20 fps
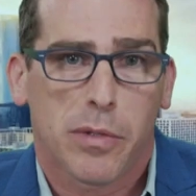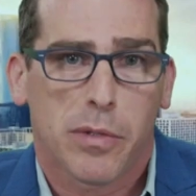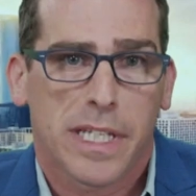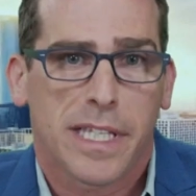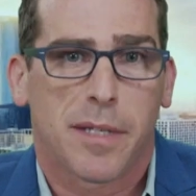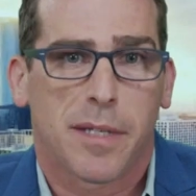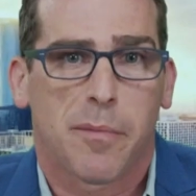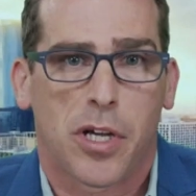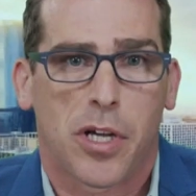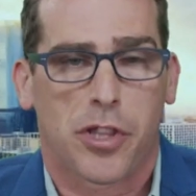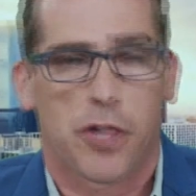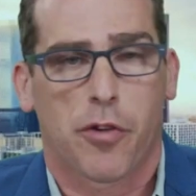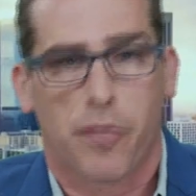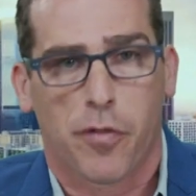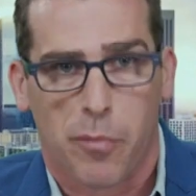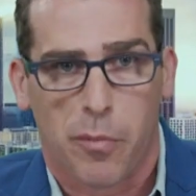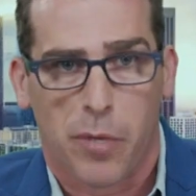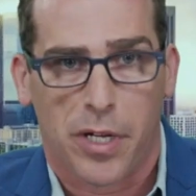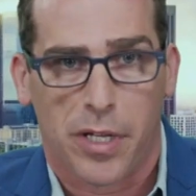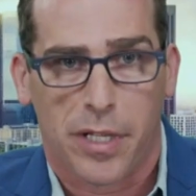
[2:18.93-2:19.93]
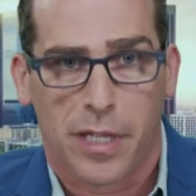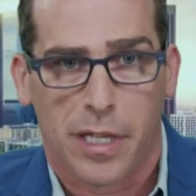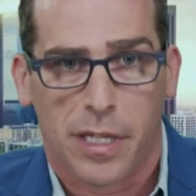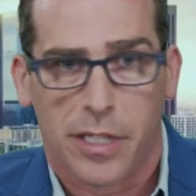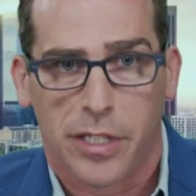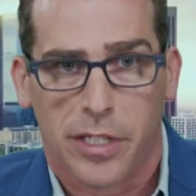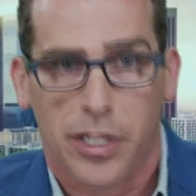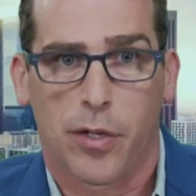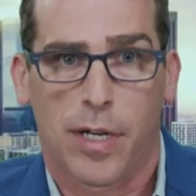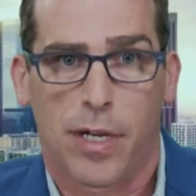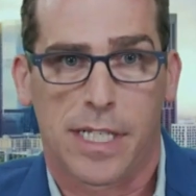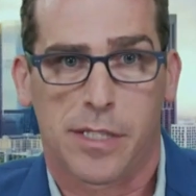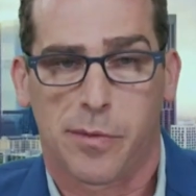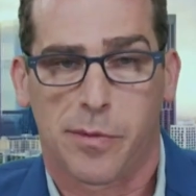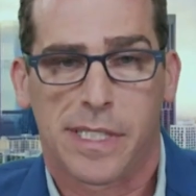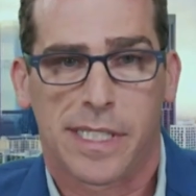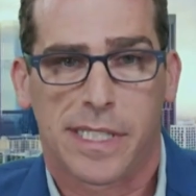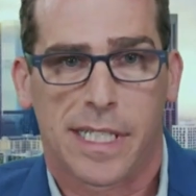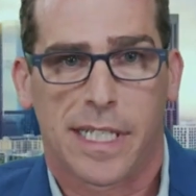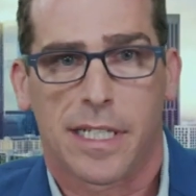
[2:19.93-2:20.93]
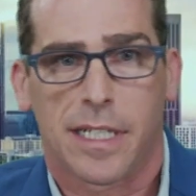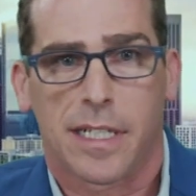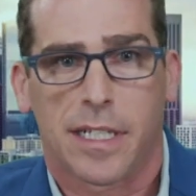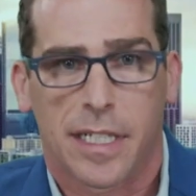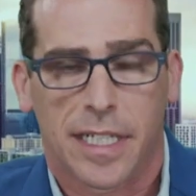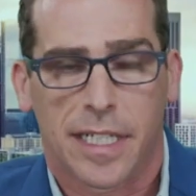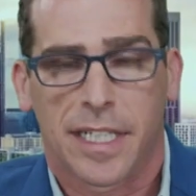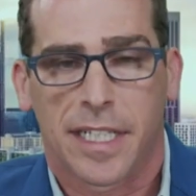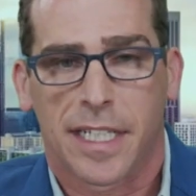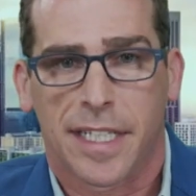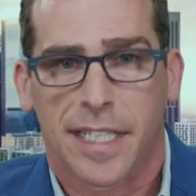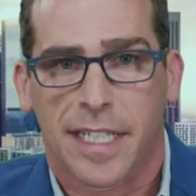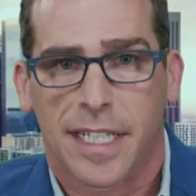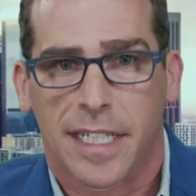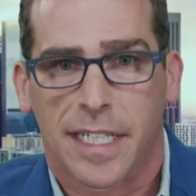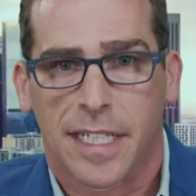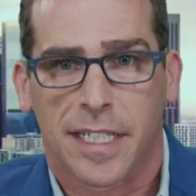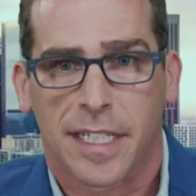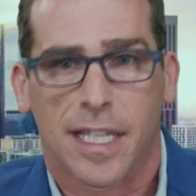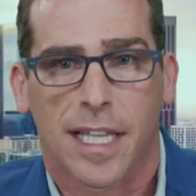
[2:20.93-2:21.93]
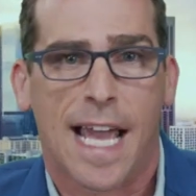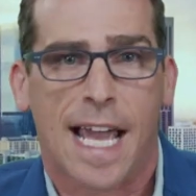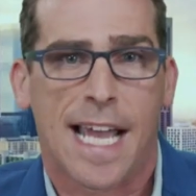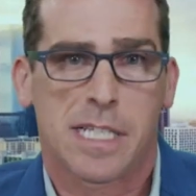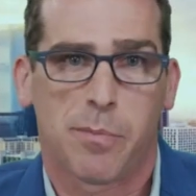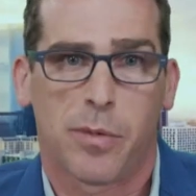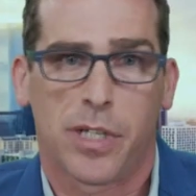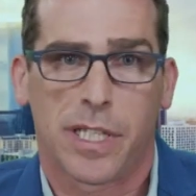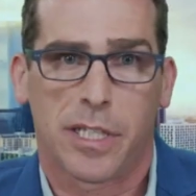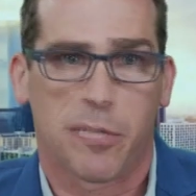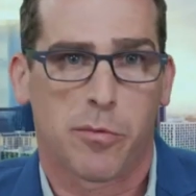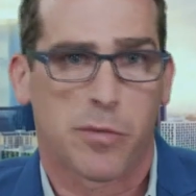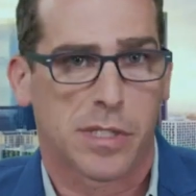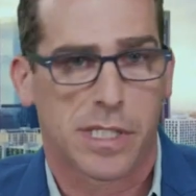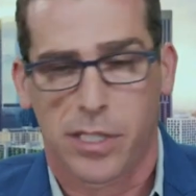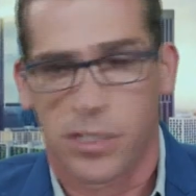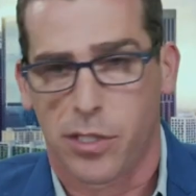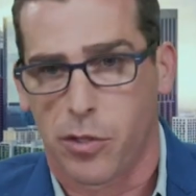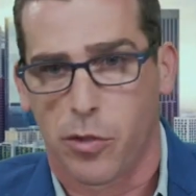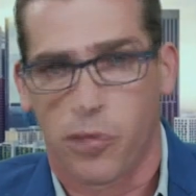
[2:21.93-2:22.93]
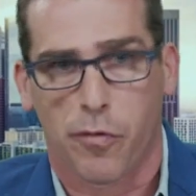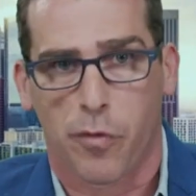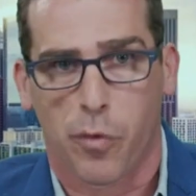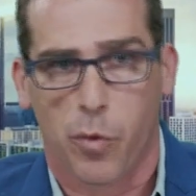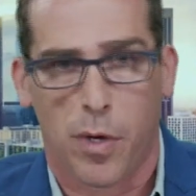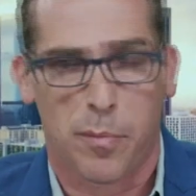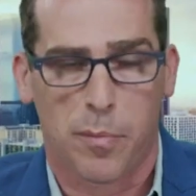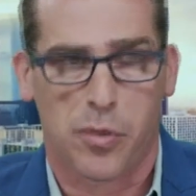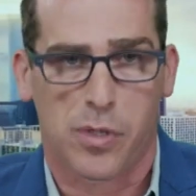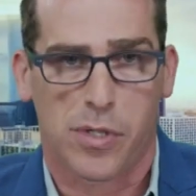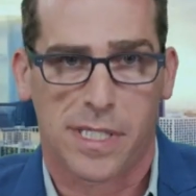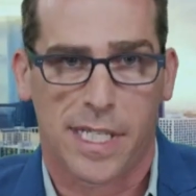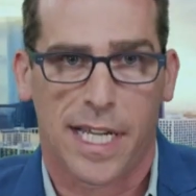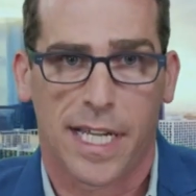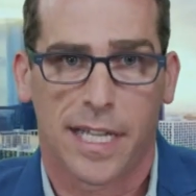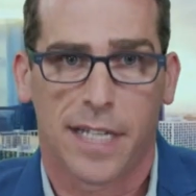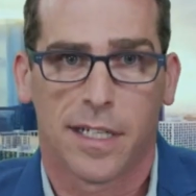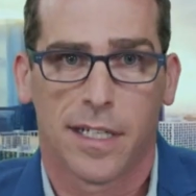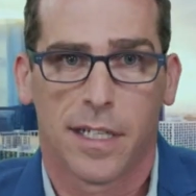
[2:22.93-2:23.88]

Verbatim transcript: month over month. You know, as we said in the in the last month, it was still over one percent.